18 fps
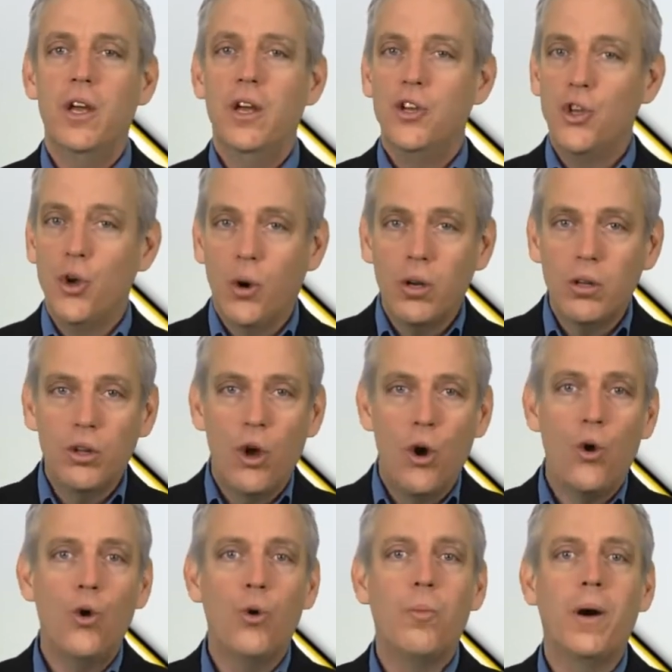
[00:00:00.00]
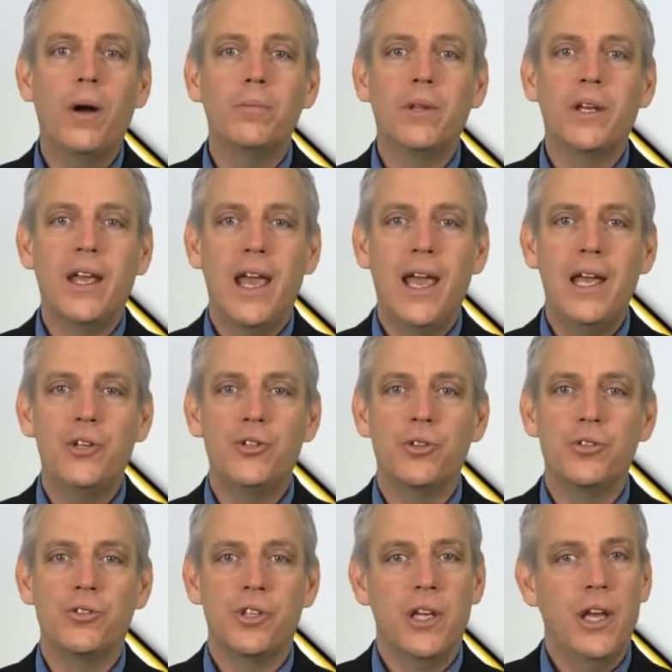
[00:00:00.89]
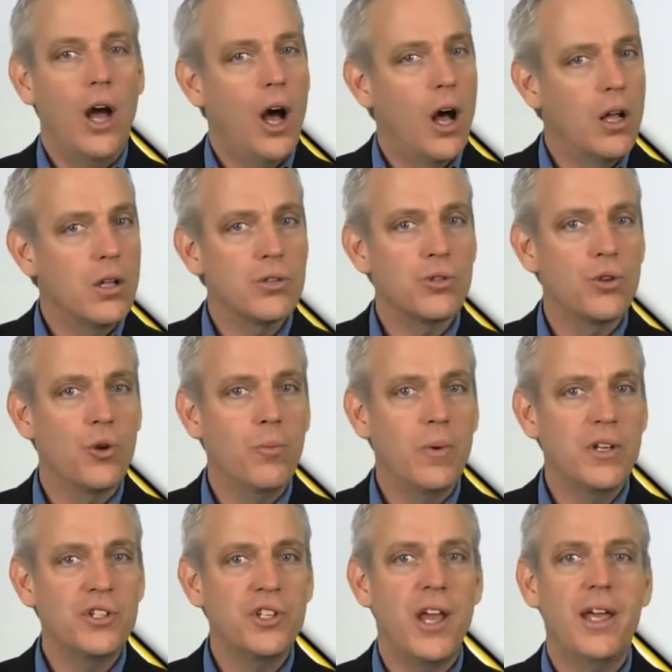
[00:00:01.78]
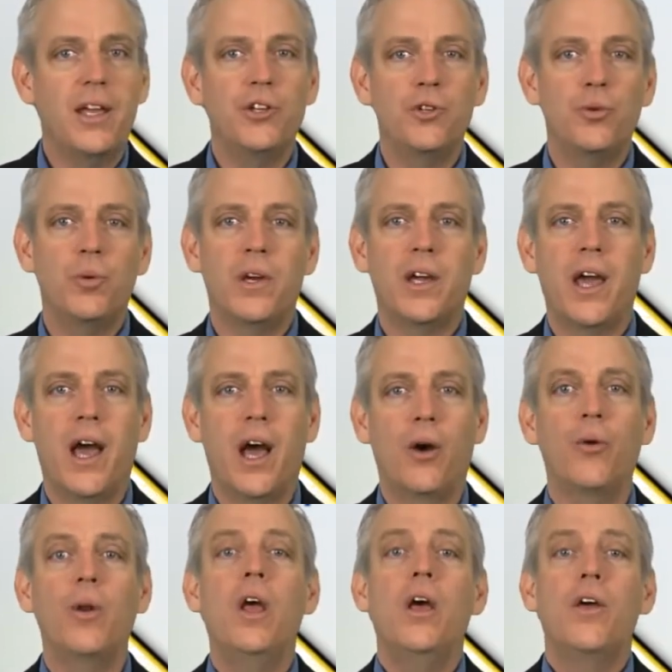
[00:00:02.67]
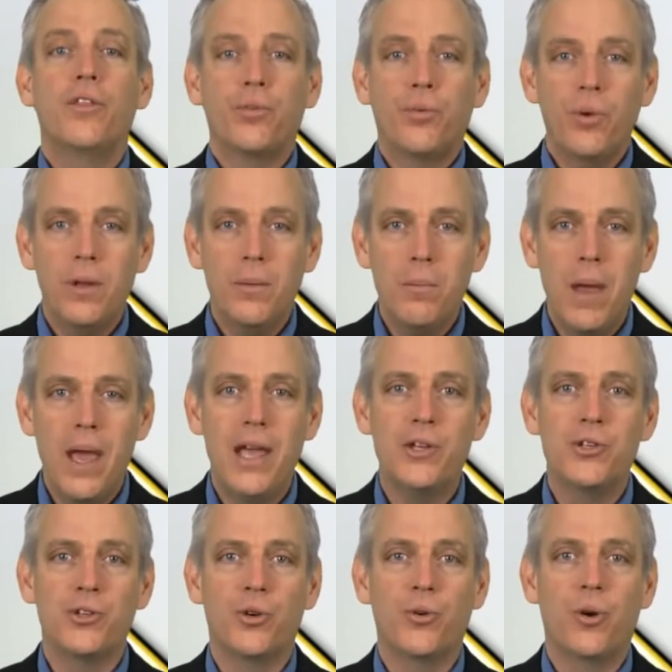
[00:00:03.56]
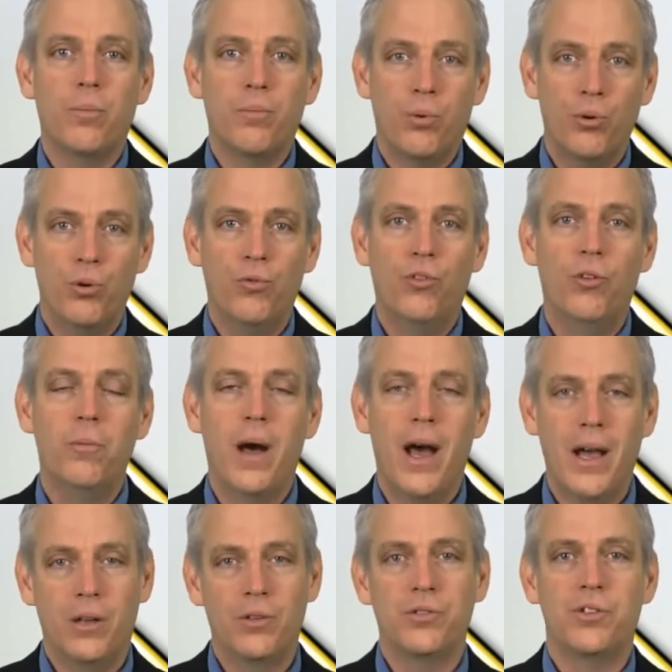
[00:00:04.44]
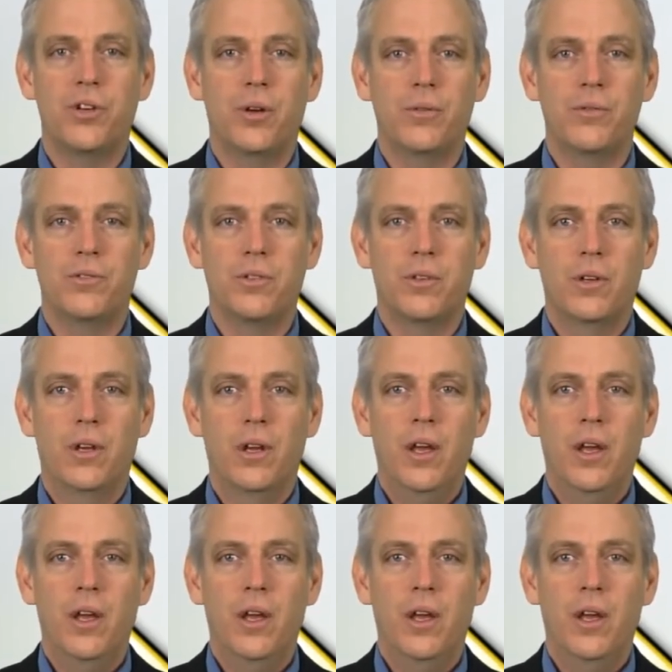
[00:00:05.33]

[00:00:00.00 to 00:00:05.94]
your local public agency also must take into account three major approval milestones